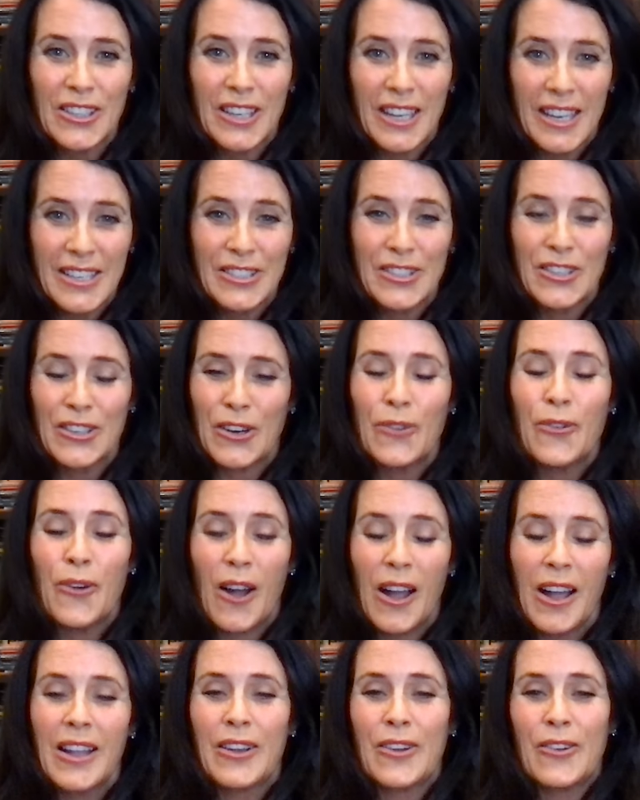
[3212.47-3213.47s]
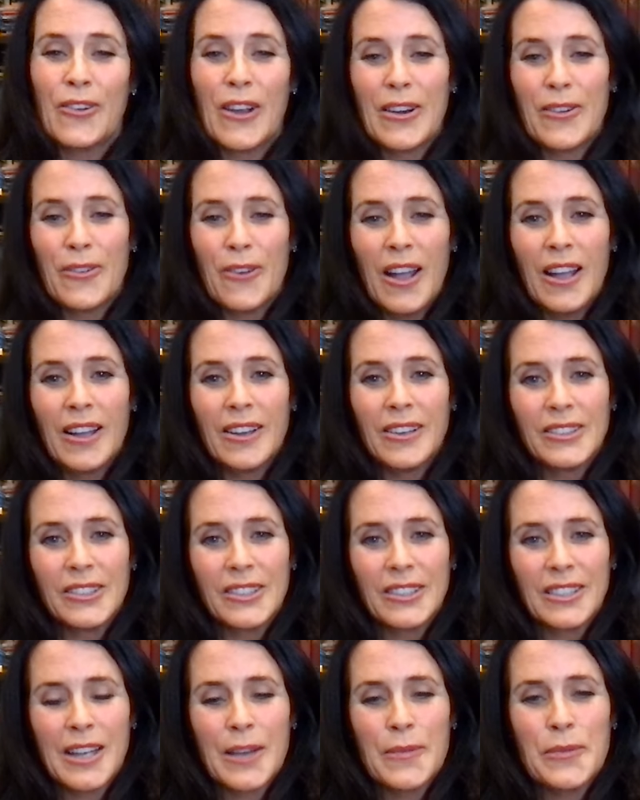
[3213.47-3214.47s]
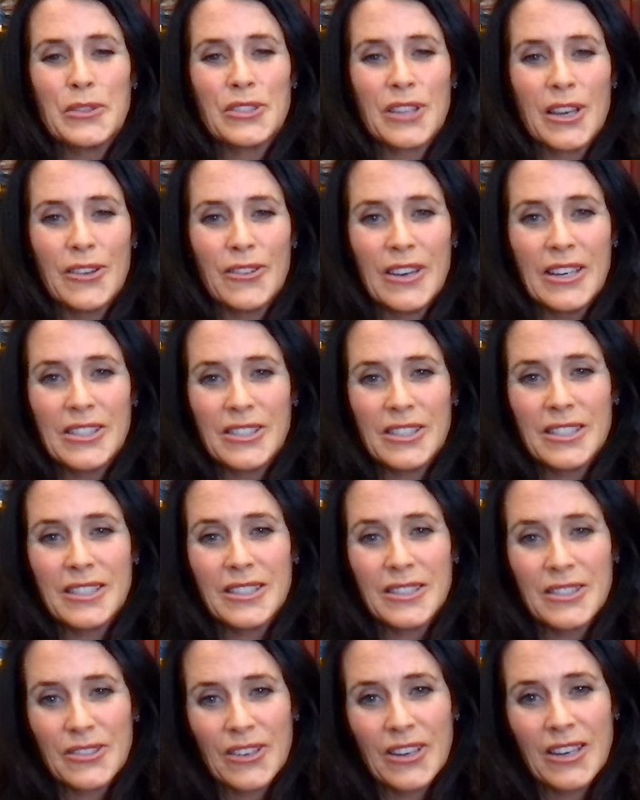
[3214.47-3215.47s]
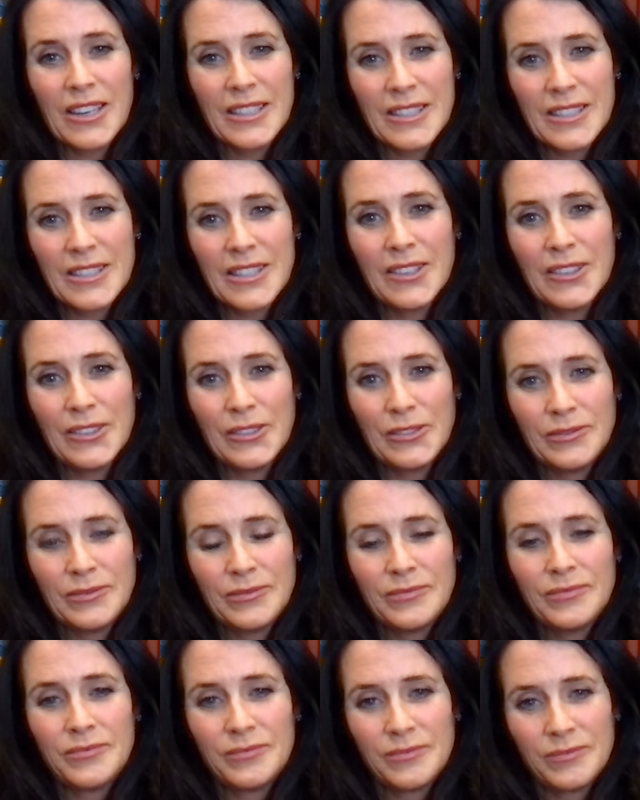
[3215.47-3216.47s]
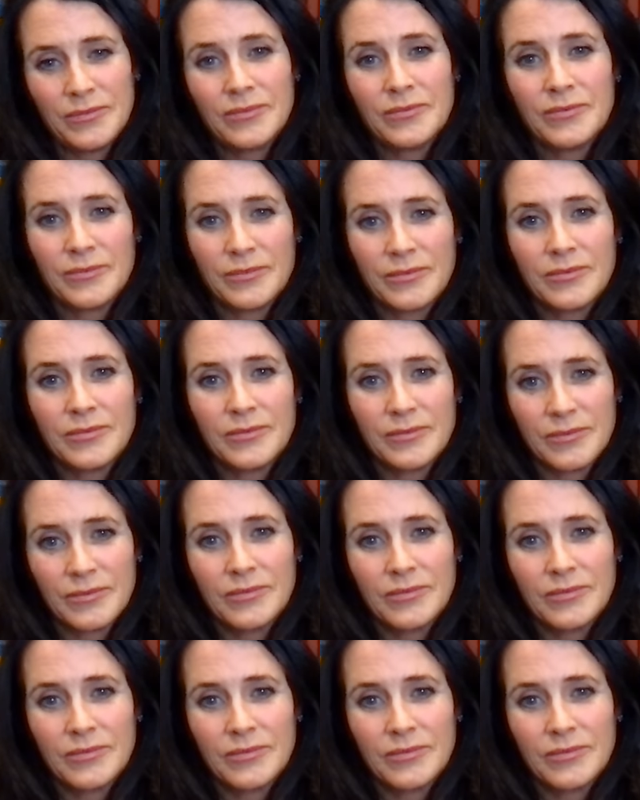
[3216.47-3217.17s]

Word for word: It took a while, quite a while. It took a couple generations. Yeah, right? So, that's right. That's right.